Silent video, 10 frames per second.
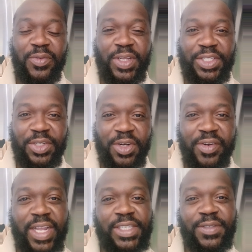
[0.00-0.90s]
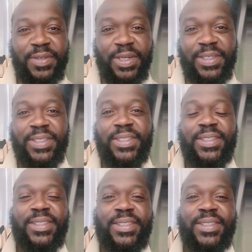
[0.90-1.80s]
reach your Christ first,
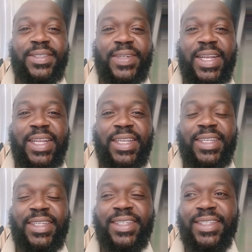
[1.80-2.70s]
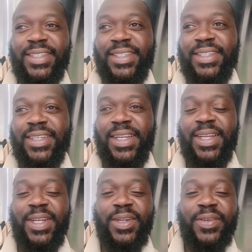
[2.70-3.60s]
right?
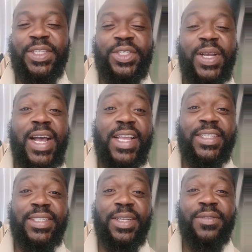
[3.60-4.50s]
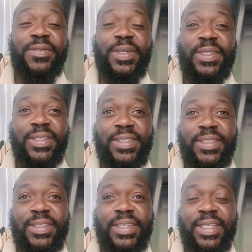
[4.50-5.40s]
Reach your higher self first.
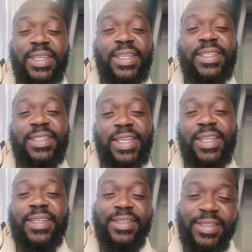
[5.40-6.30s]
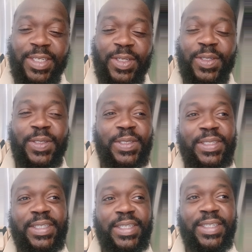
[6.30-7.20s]
And then, you know,
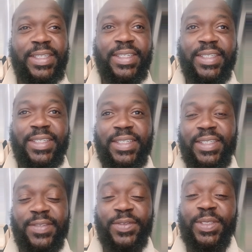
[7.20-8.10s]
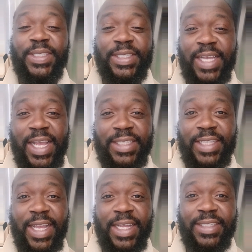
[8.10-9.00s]
if you decide
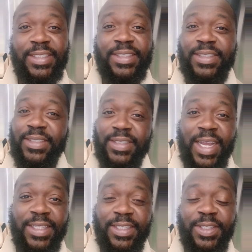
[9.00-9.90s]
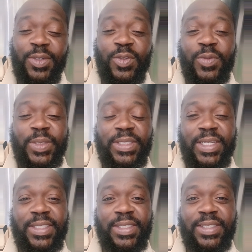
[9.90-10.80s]
that Dr. Doom is
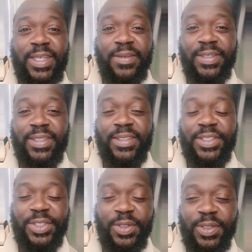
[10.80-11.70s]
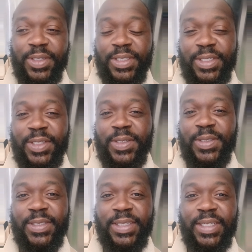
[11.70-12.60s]
necessary, sure, you know.
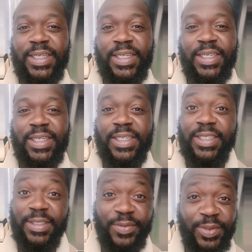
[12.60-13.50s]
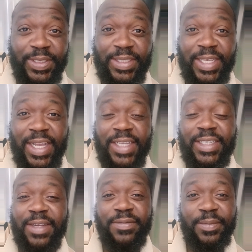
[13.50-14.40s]
And then if you decide
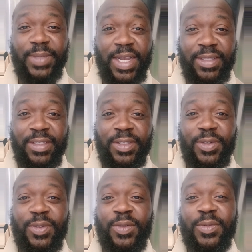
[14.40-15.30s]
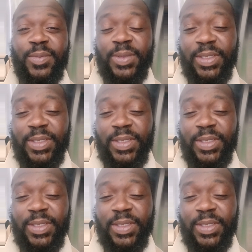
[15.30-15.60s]
that from Dr. Doom,